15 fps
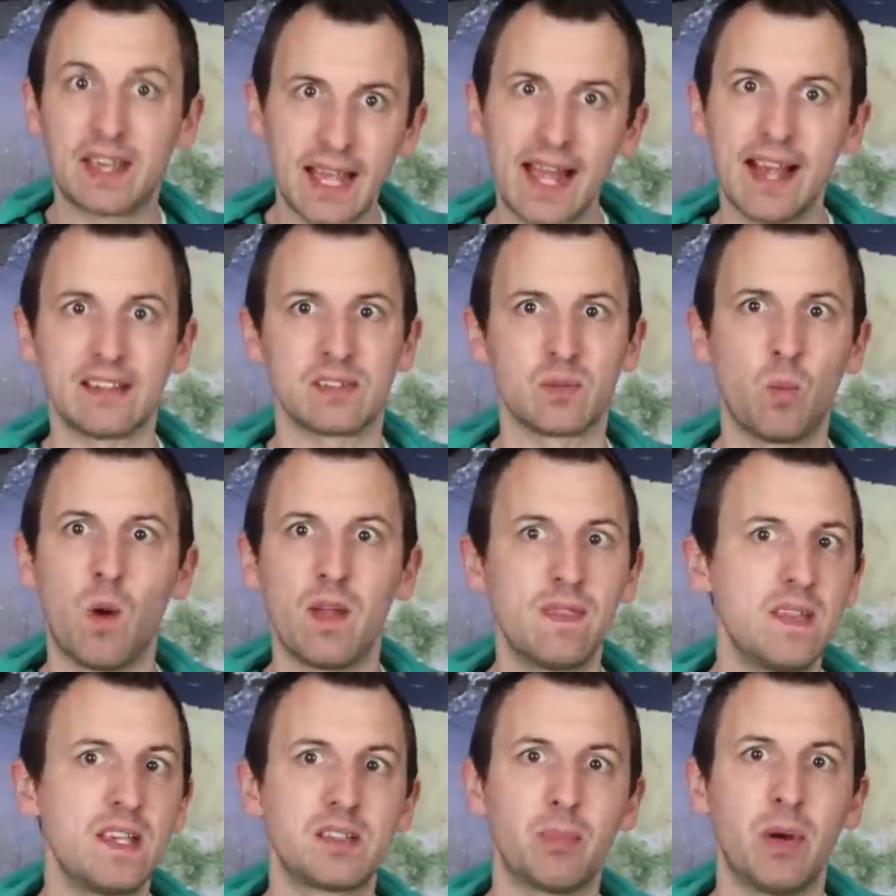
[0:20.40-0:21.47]
cats won
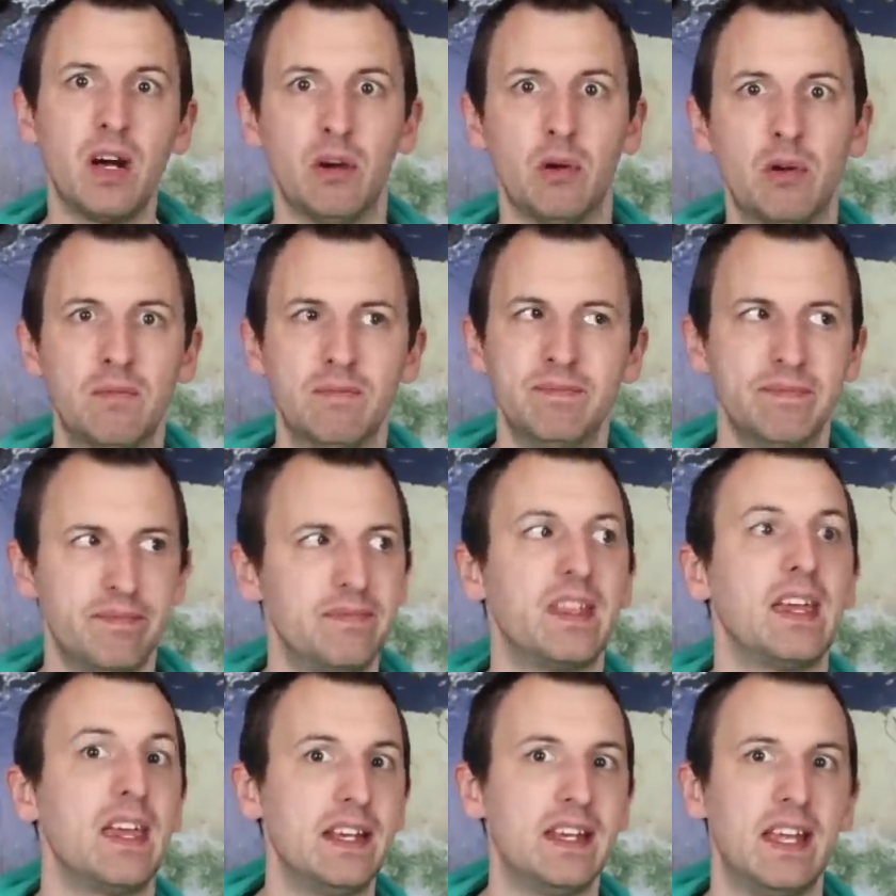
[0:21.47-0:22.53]
this poll?
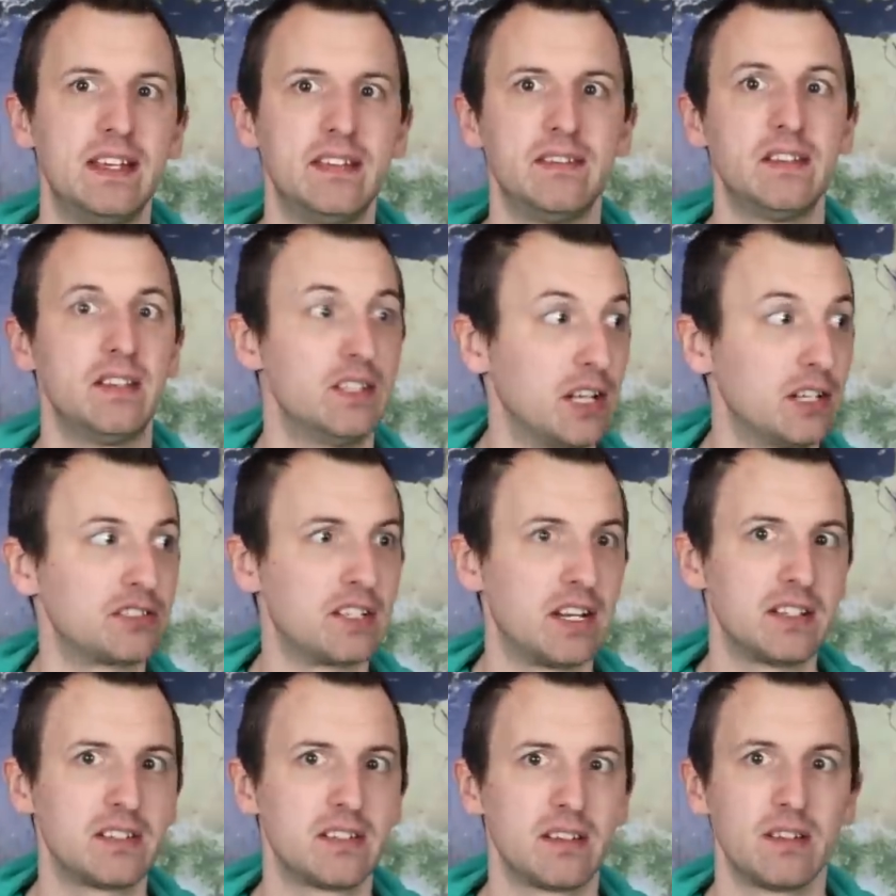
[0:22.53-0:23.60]
Hint, hint, nudge,
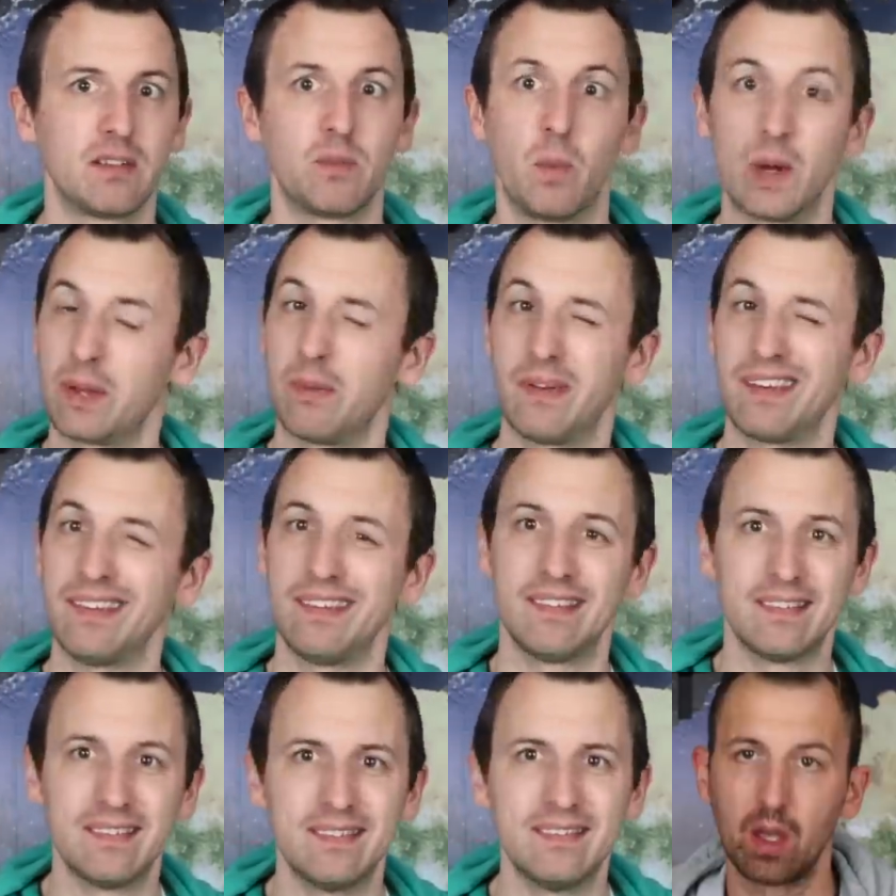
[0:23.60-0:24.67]
nudge, wink, wink.
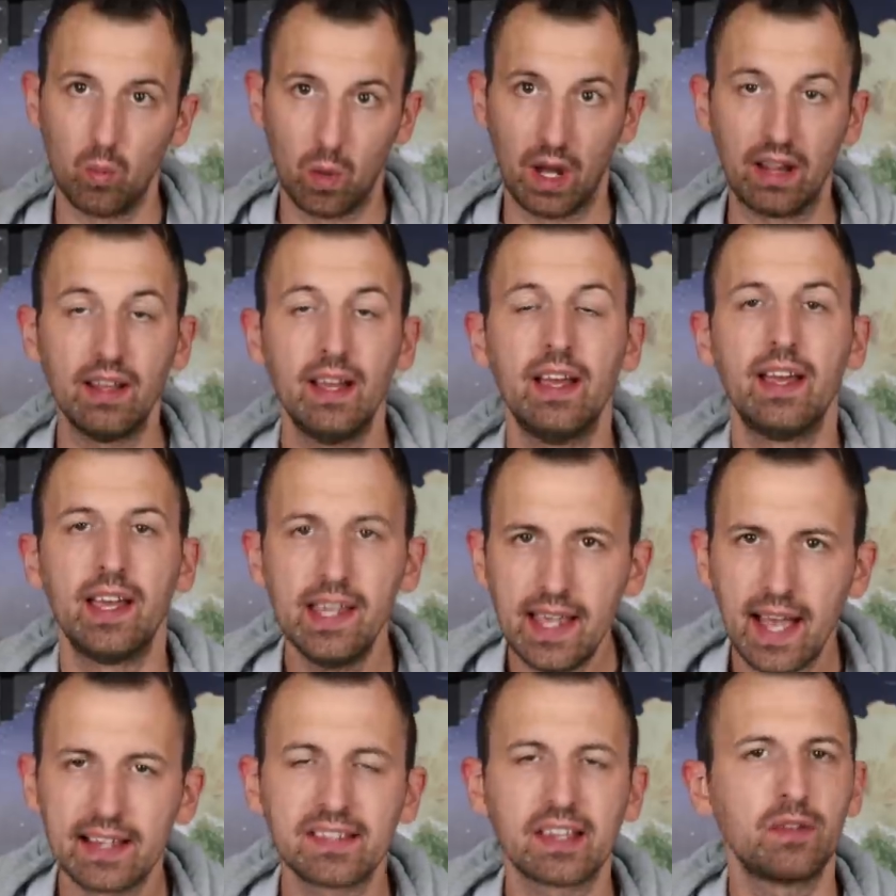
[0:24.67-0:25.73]
Well, he
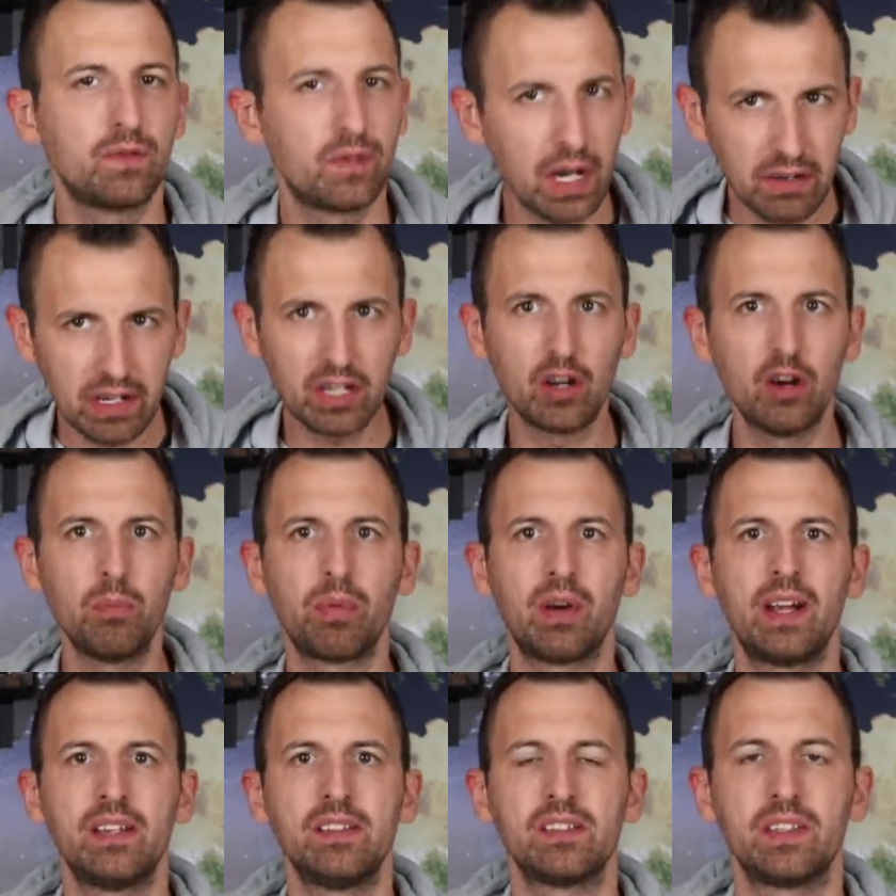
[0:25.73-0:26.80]
has a very
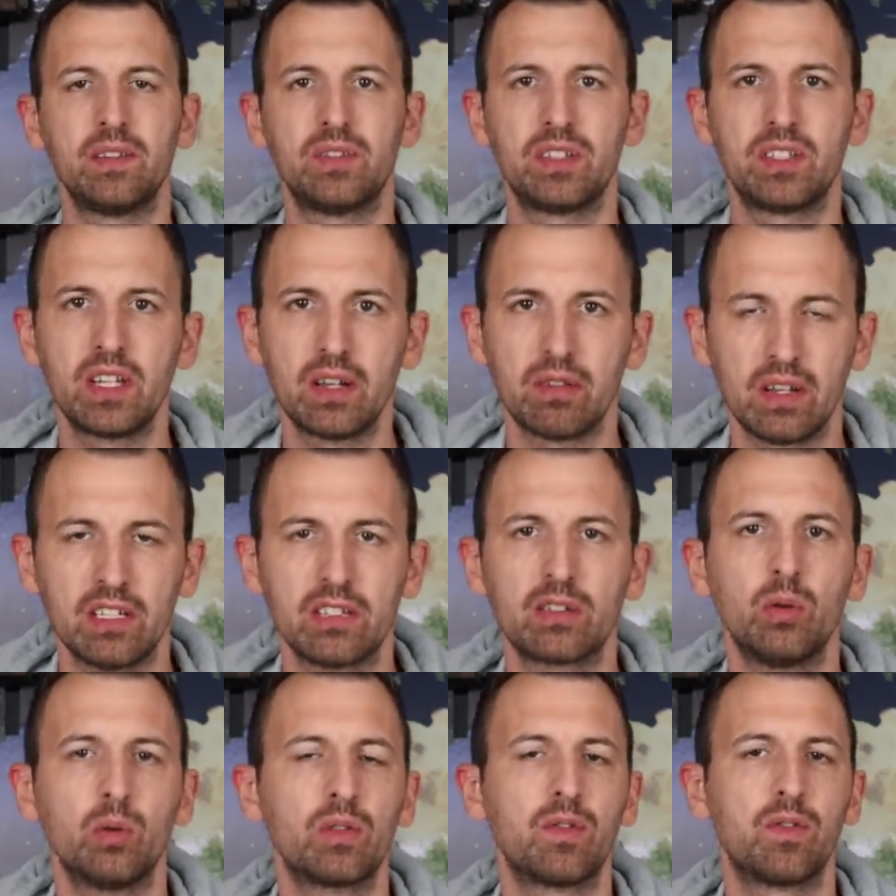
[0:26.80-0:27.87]
comprehensive series
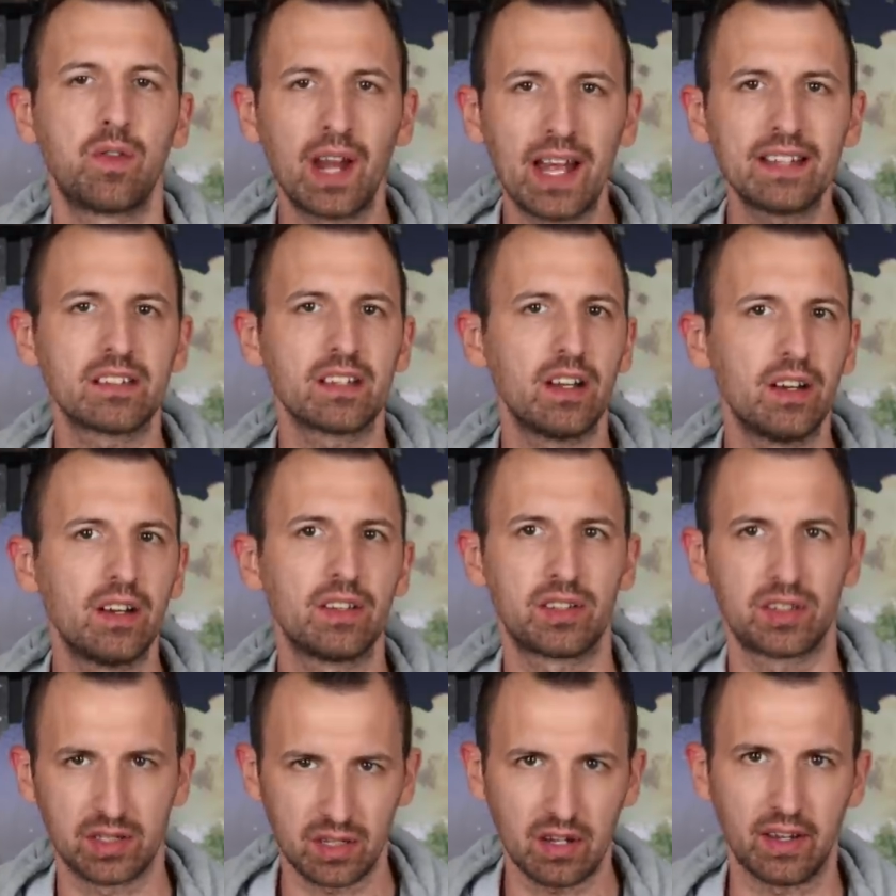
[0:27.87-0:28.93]
called Flat Earth
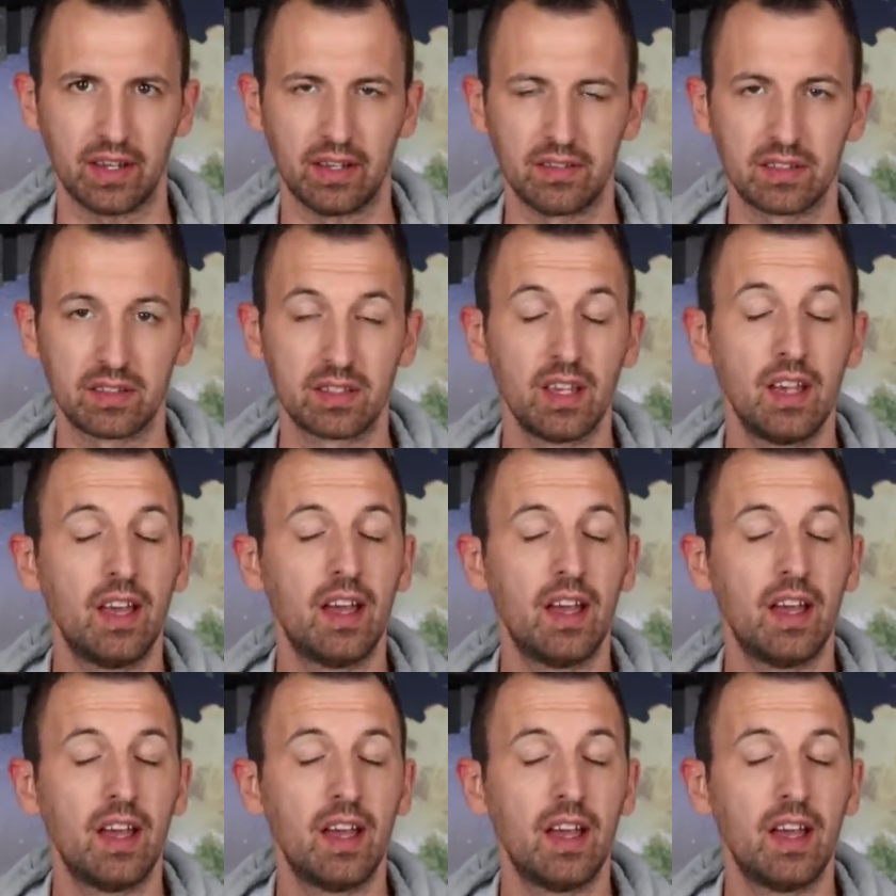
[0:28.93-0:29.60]
Science,